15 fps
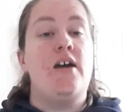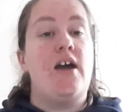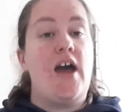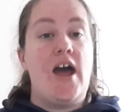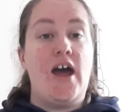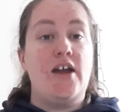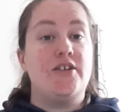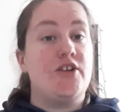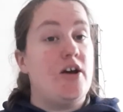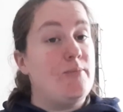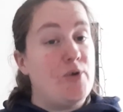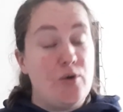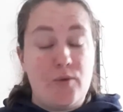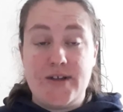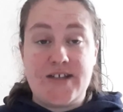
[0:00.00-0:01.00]
And I'm
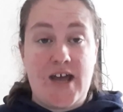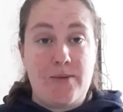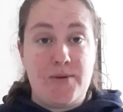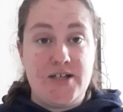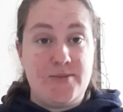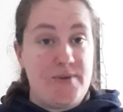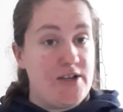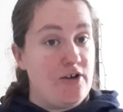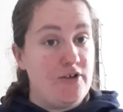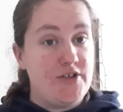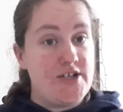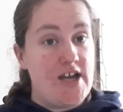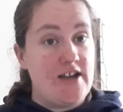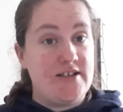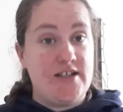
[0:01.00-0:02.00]
always happy to be
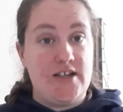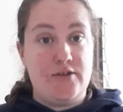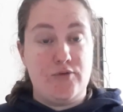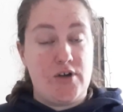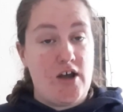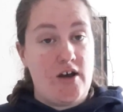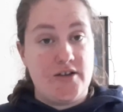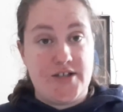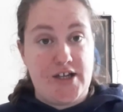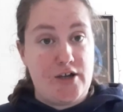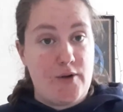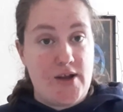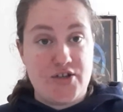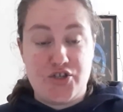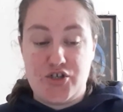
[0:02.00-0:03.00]
contacted regarding
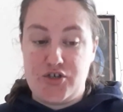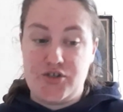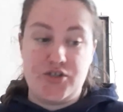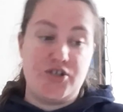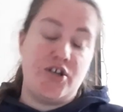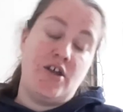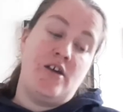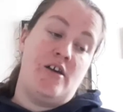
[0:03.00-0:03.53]
questions.